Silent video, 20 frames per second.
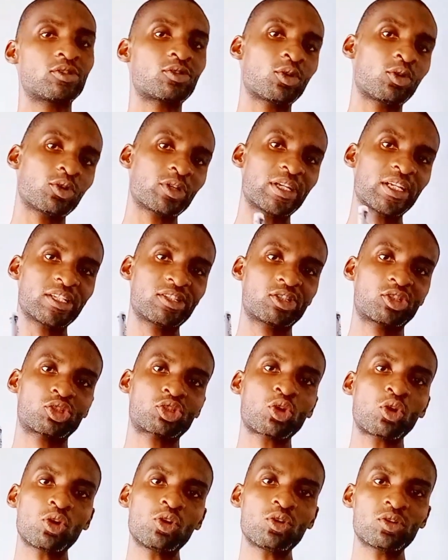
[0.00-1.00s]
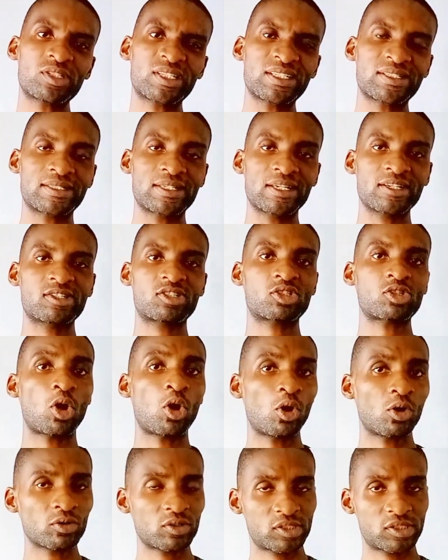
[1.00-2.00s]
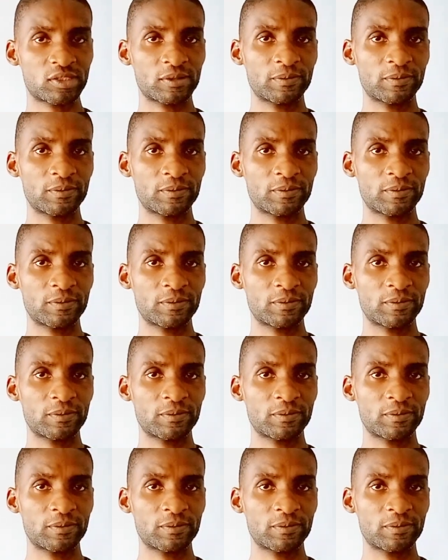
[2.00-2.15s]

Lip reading: So the solute is the salt,